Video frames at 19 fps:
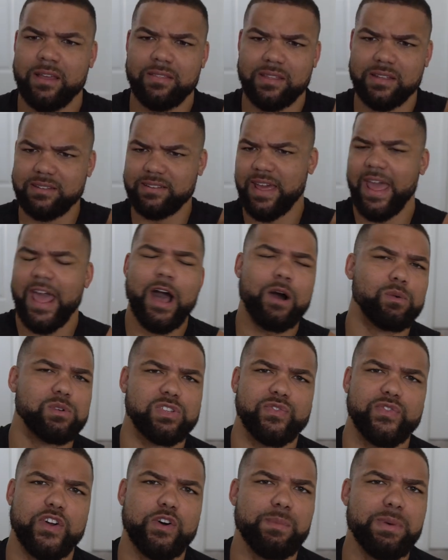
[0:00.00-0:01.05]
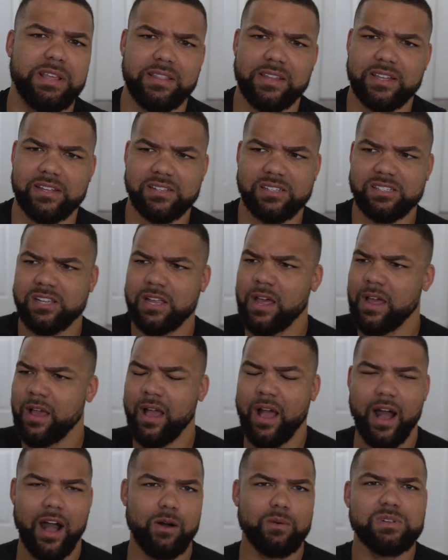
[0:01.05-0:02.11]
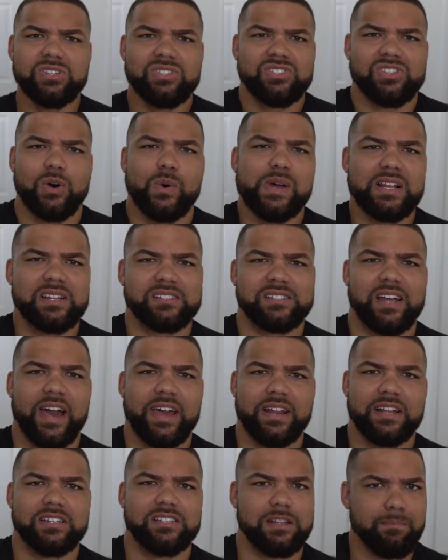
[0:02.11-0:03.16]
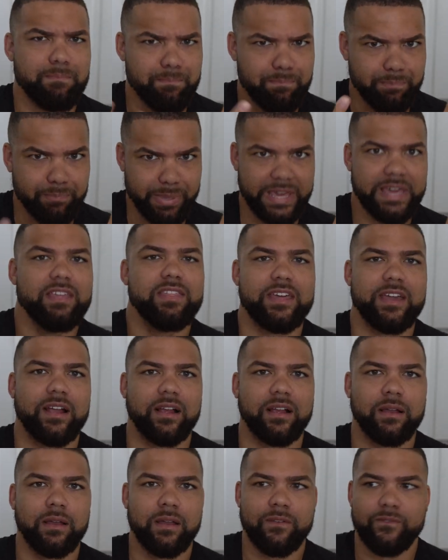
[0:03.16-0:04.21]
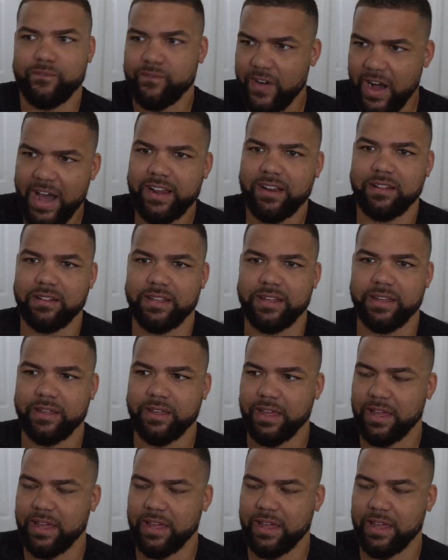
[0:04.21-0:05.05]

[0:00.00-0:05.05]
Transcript: the day I was filming this, I was so excited to be there, finally.